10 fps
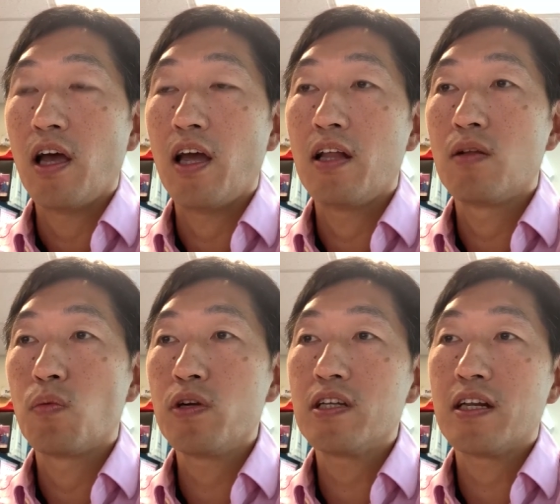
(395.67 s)

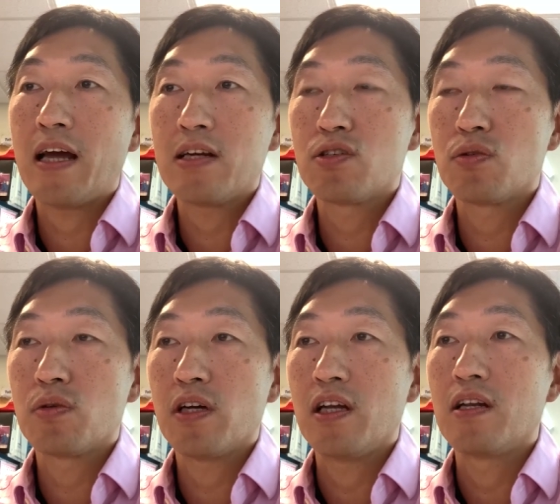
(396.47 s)
And we did not
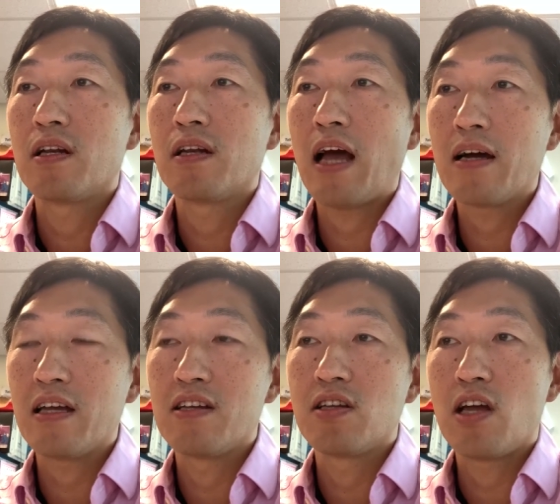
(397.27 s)
do the in-
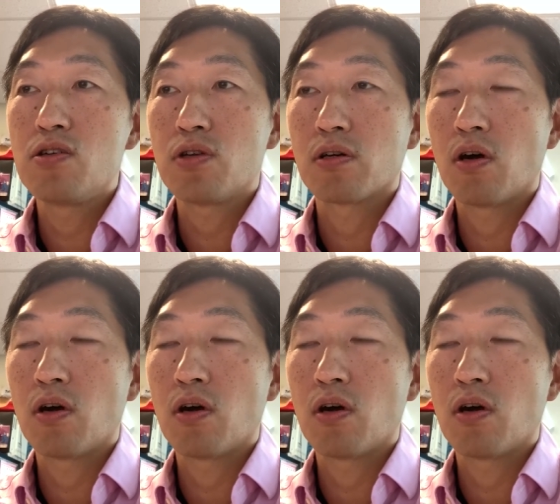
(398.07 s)
non-intention